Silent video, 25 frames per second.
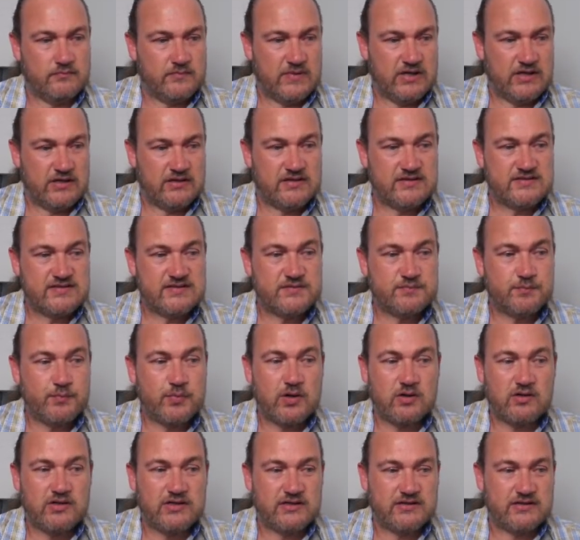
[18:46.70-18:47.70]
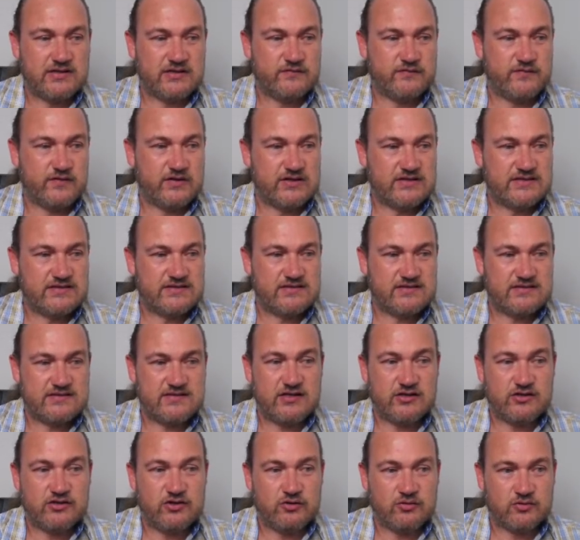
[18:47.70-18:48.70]
this is brilliant advice.
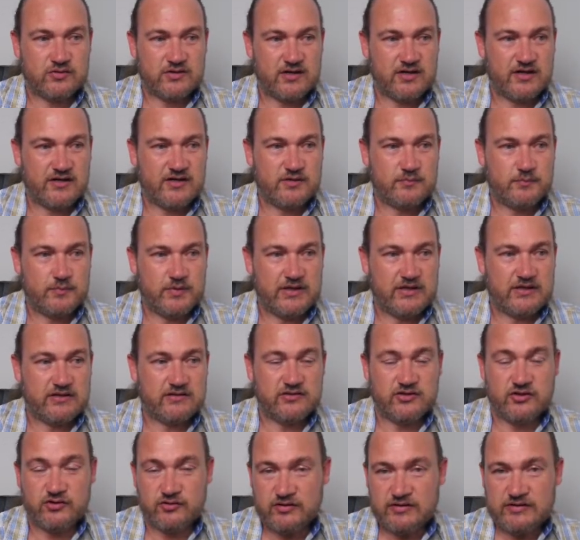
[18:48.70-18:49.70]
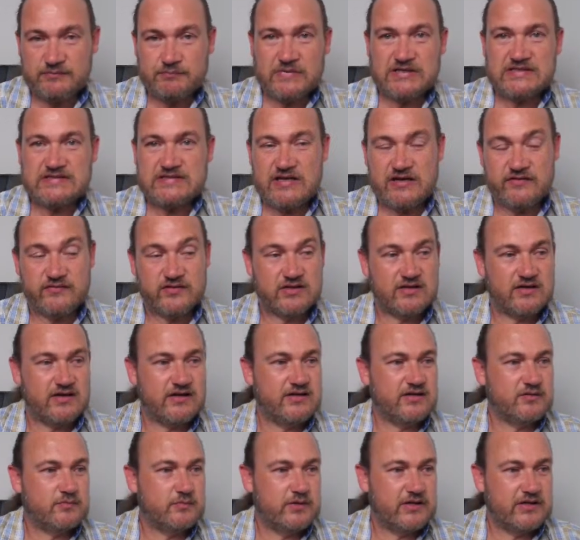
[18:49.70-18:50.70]
Stick to your trading plan. You must have a
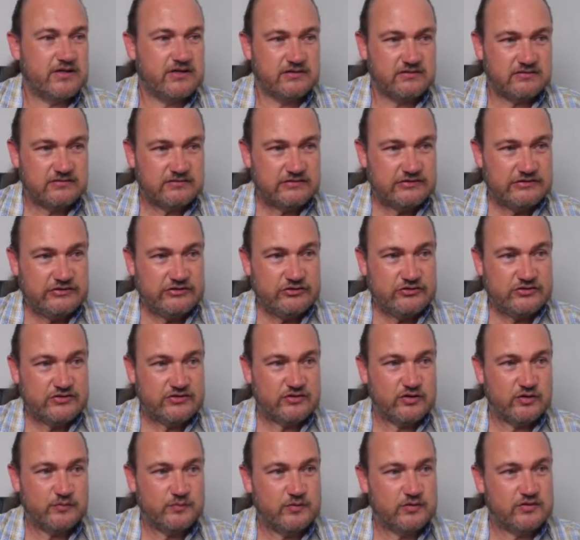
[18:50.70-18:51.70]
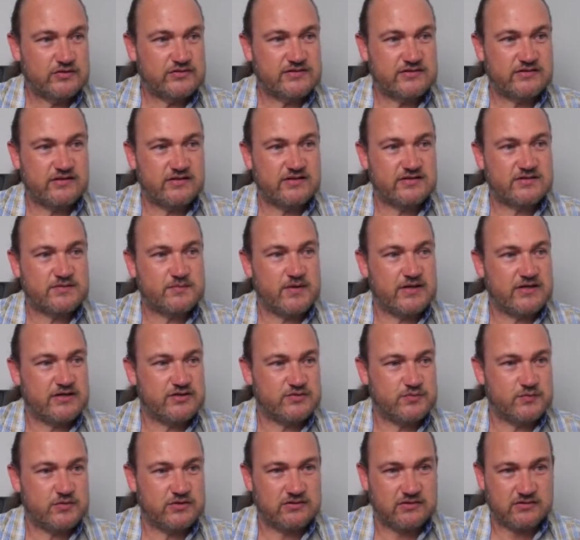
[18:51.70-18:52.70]
trading plan. Use stop loss and risk
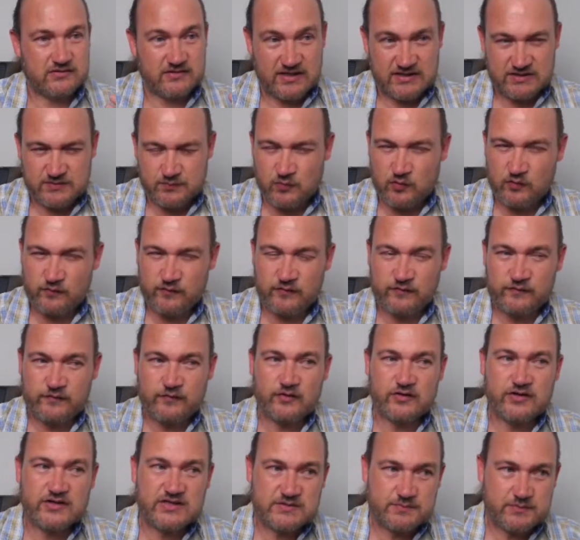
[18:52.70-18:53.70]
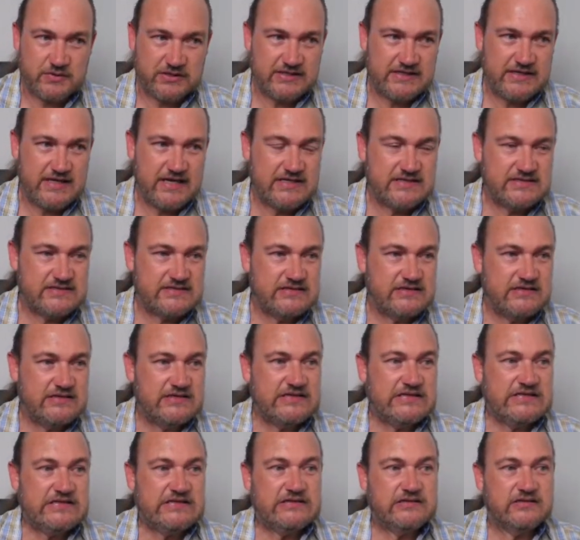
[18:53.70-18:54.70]
management. That's more for Forex, but yes,
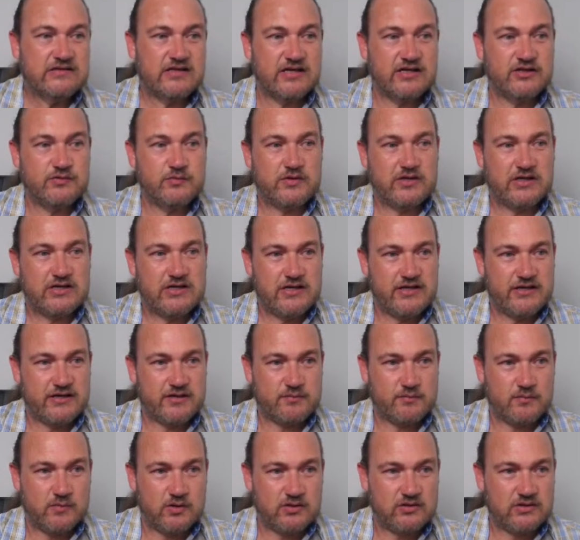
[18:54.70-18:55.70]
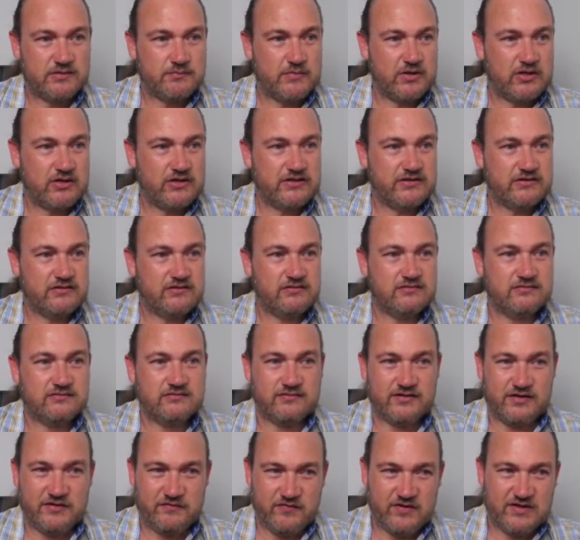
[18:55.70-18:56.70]
trade with a clear mind.
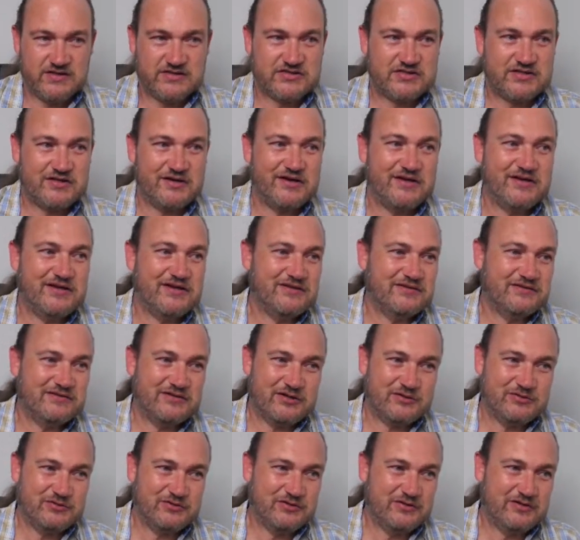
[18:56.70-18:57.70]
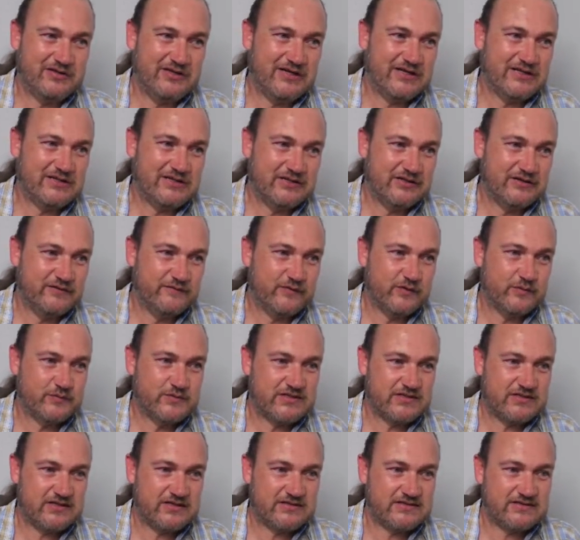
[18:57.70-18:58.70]
Revenge trading, don't do that. Learn from
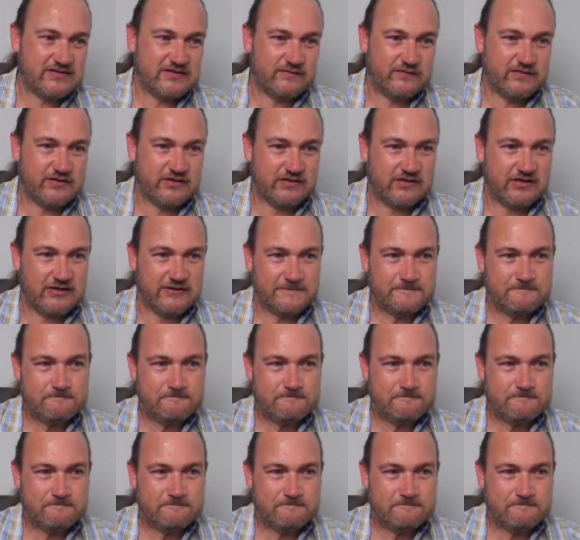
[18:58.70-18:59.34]
mistakes, stuff like that.